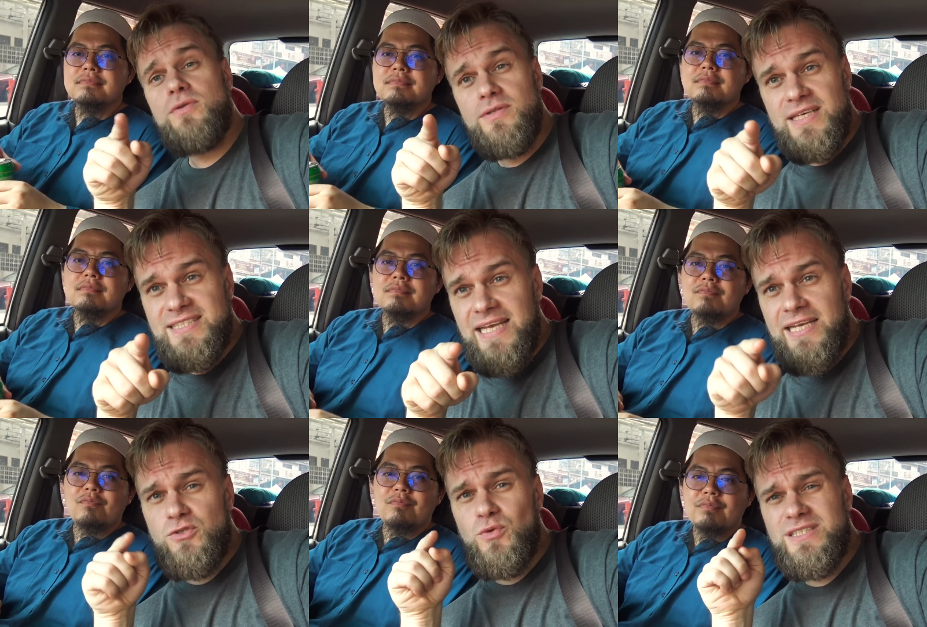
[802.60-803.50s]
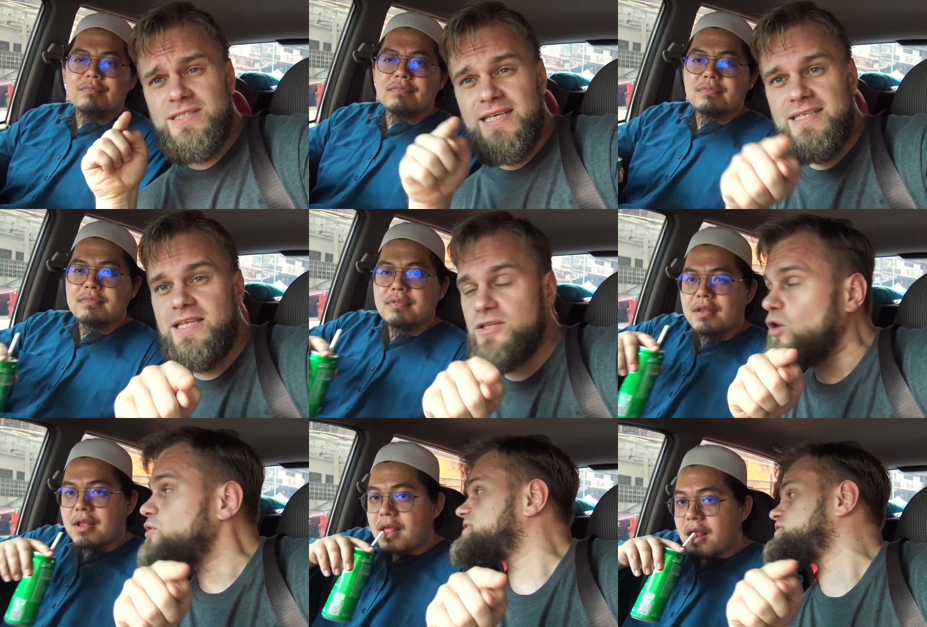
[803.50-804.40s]
Speaker 1: Sugar they cane. said this was, they, they
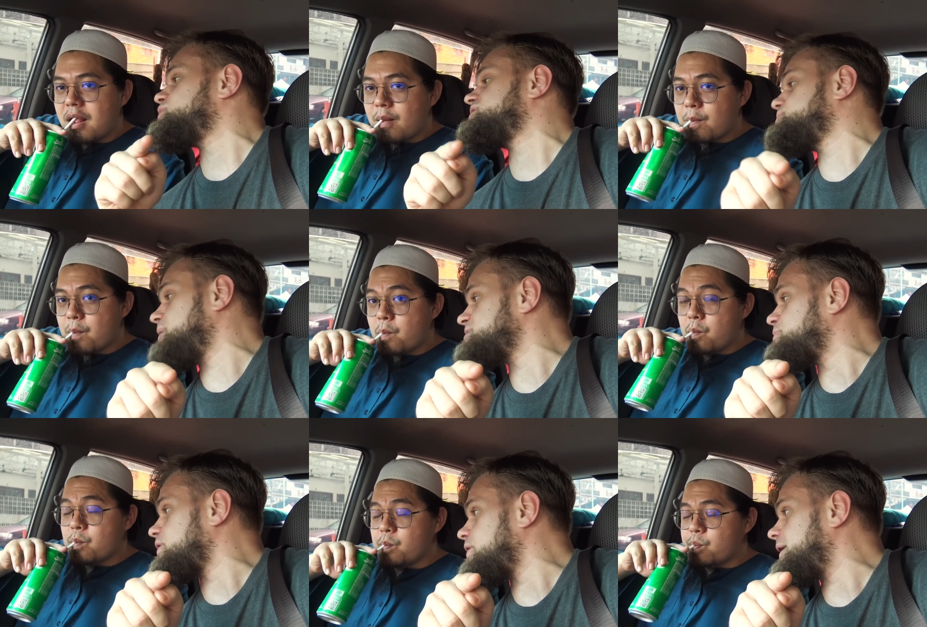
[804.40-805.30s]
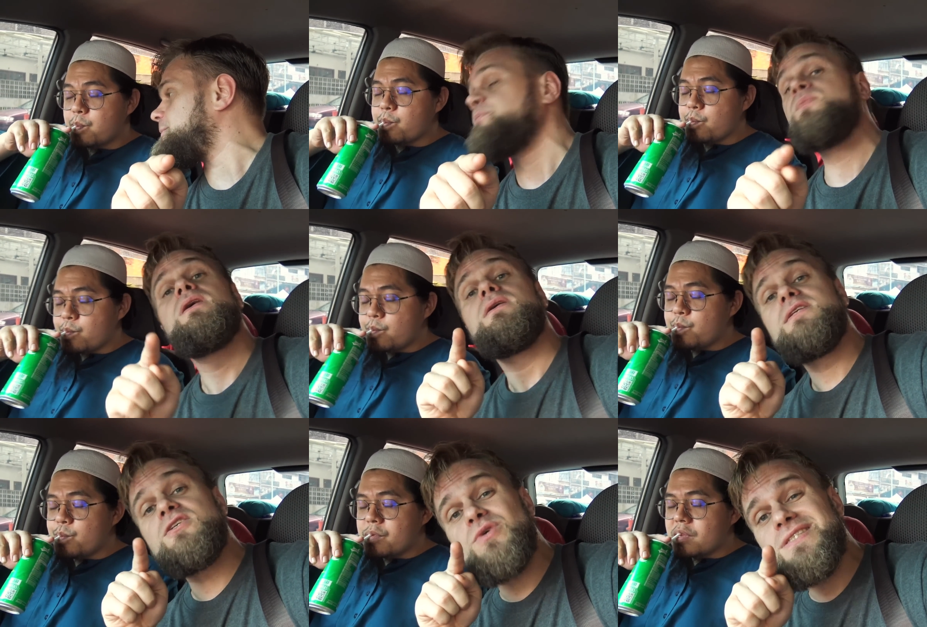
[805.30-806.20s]
told us this was a smash burger, right?
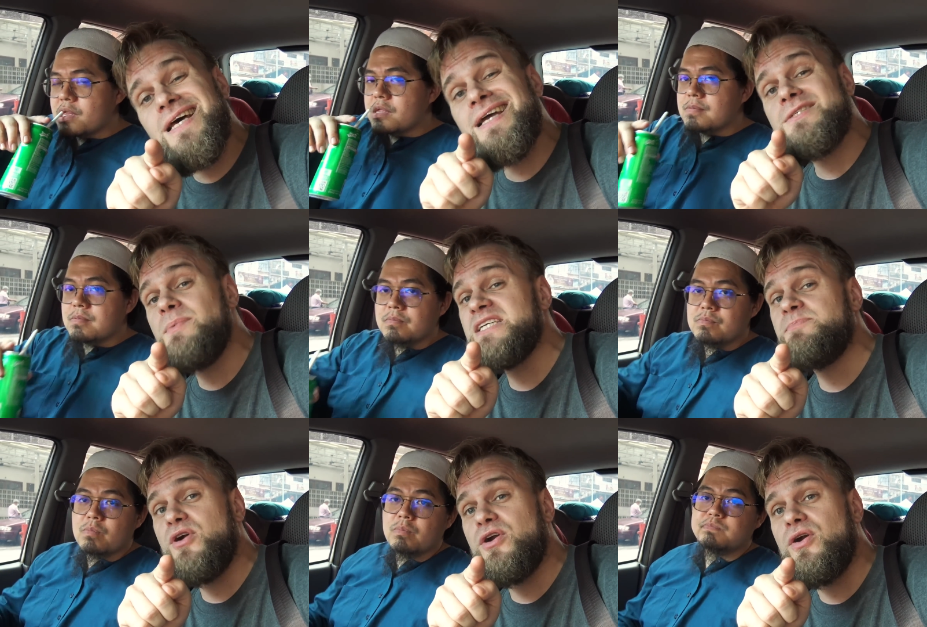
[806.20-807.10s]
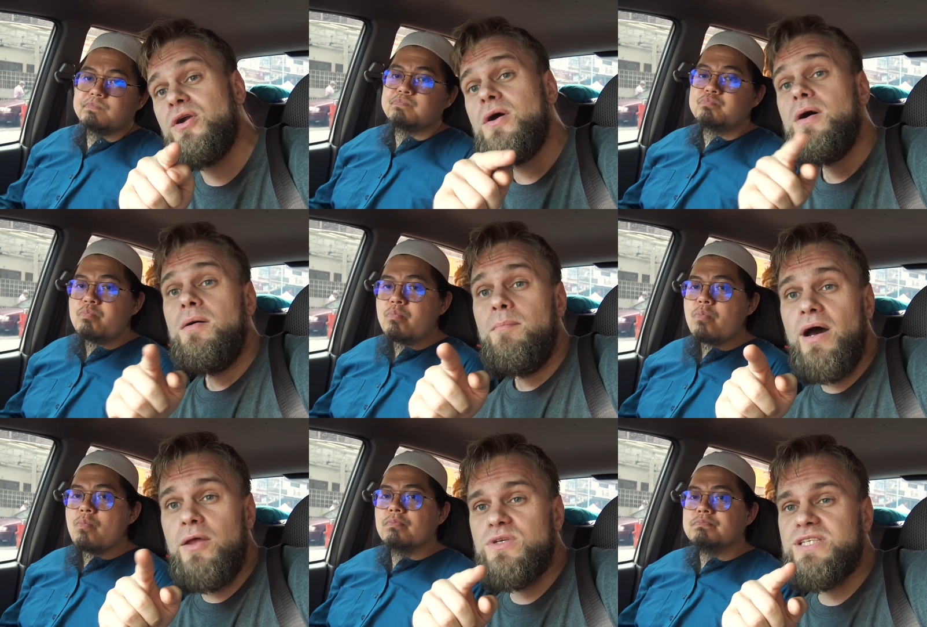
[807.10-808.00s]
This was not a smash burger,
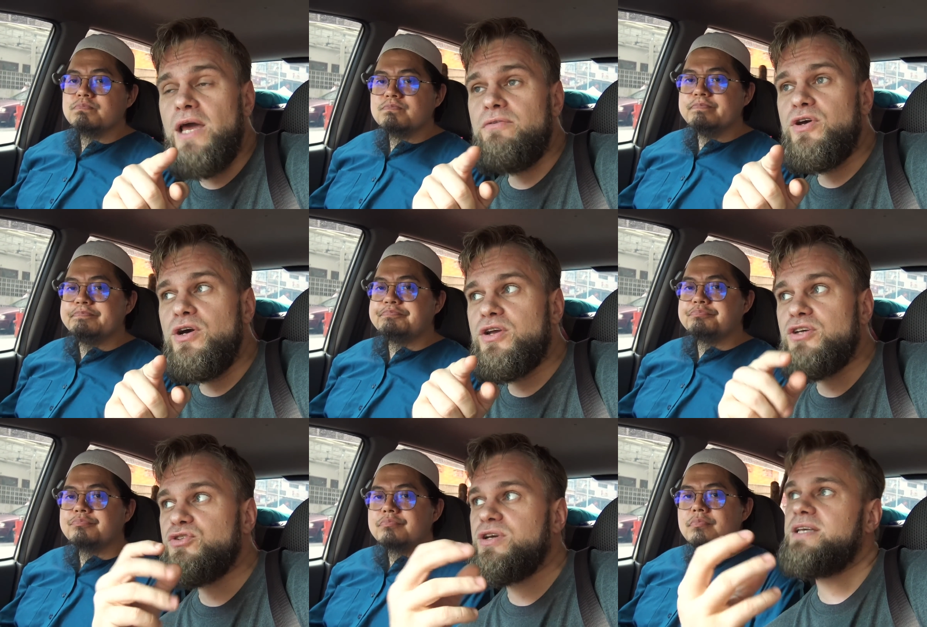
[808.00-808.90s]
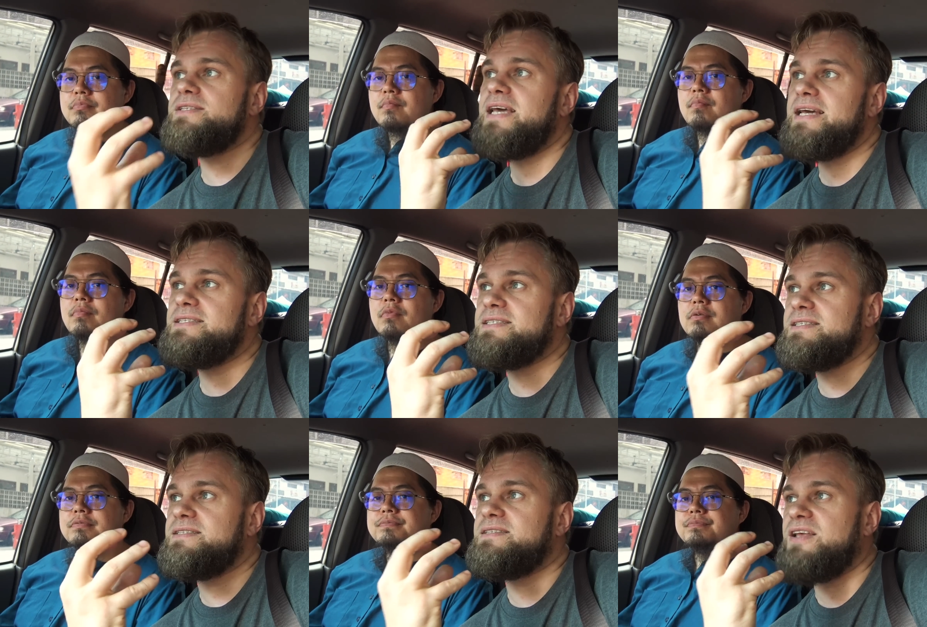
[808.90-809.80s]
but it was kind of good because you can taste
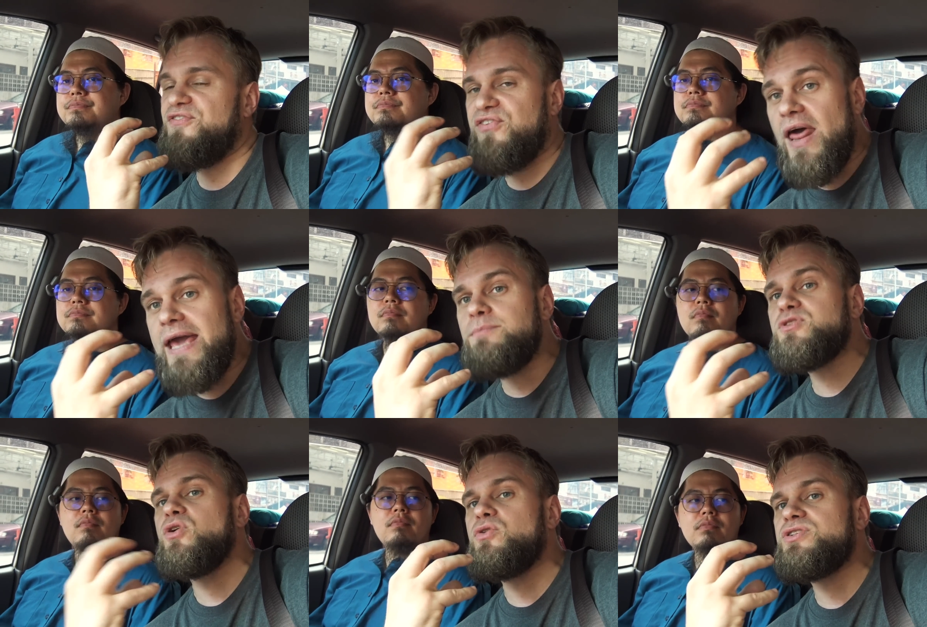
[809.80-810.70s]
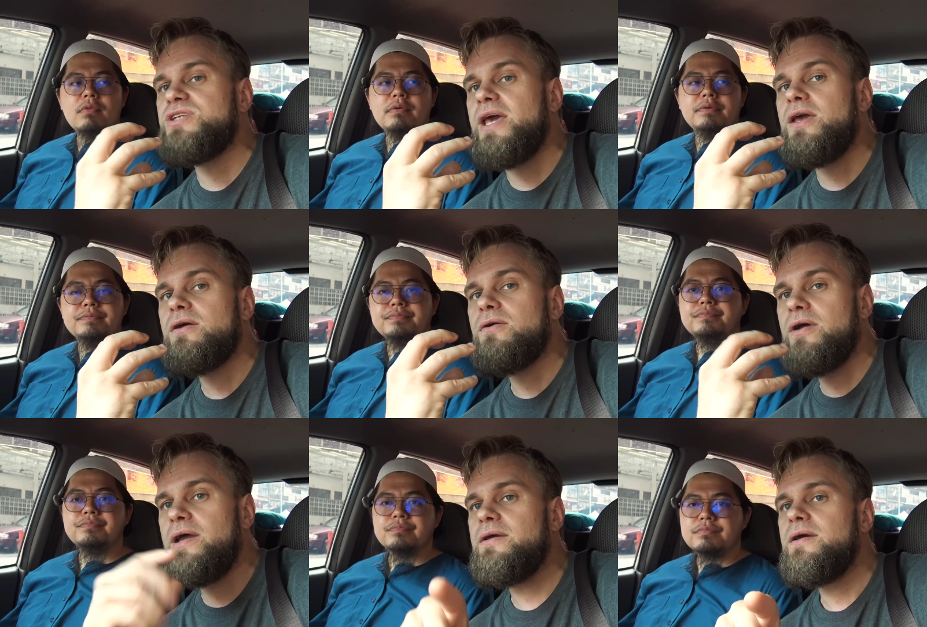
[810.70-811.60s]
the flame, so to say,
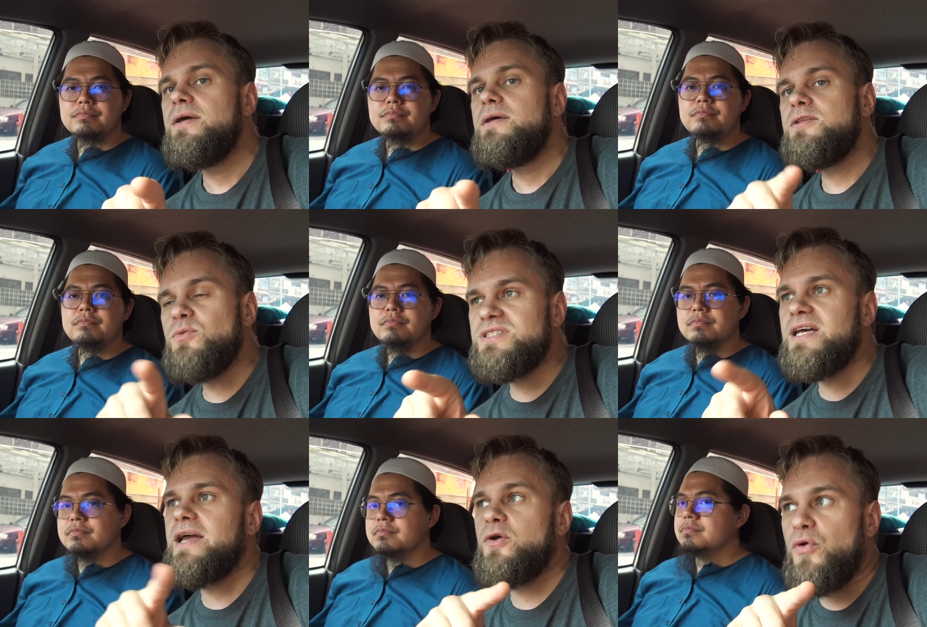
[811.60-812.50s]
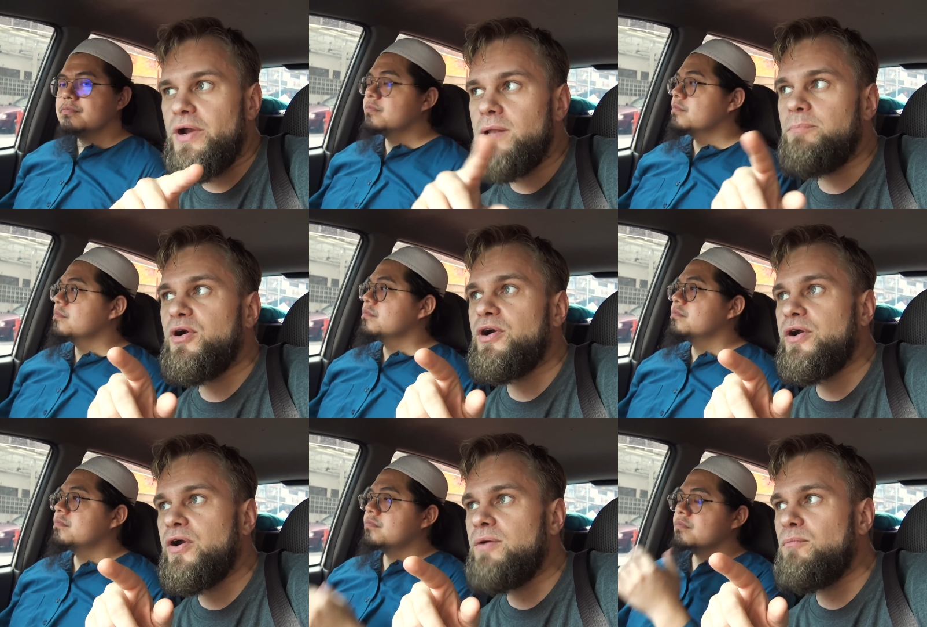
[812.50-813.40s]
right? It was like a grilled
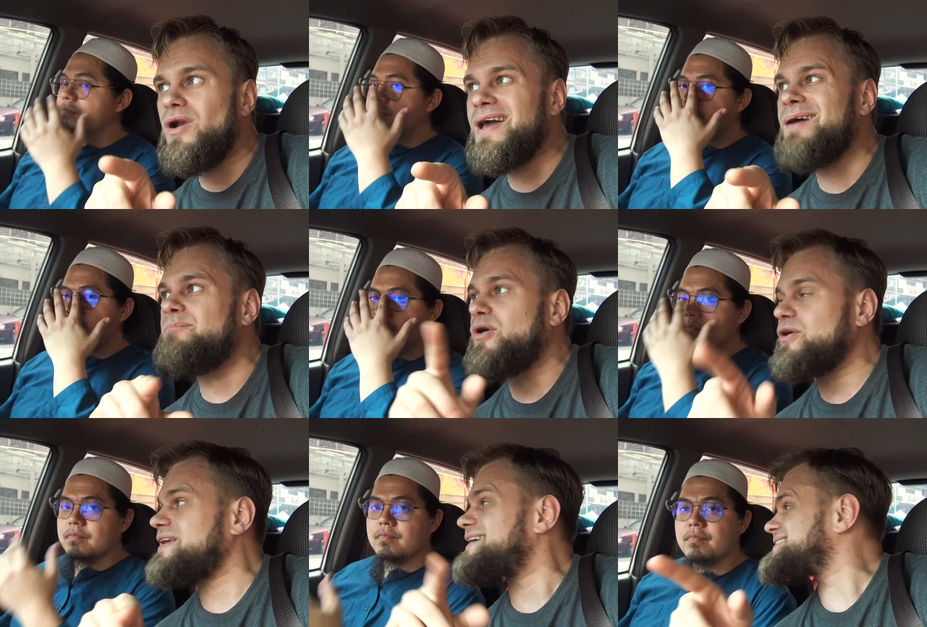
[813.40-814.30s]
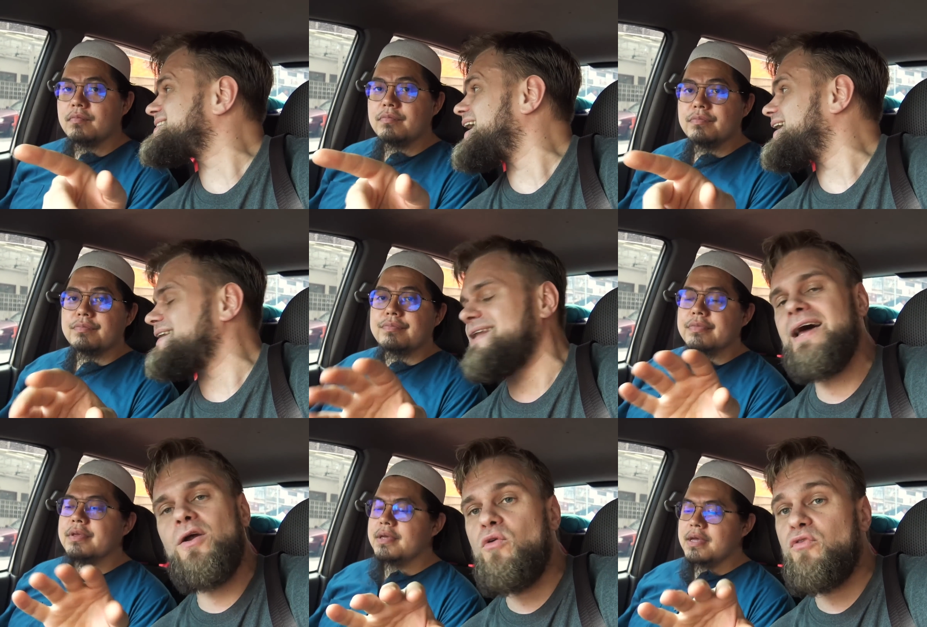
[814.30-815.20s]
burger, more like a Burger King style,
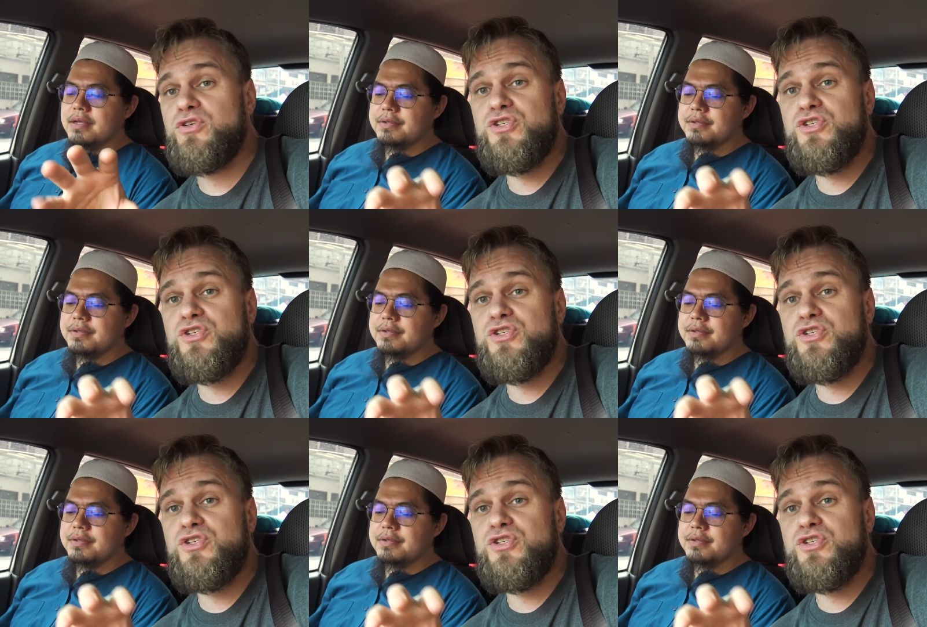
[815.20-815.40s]
not over yeah.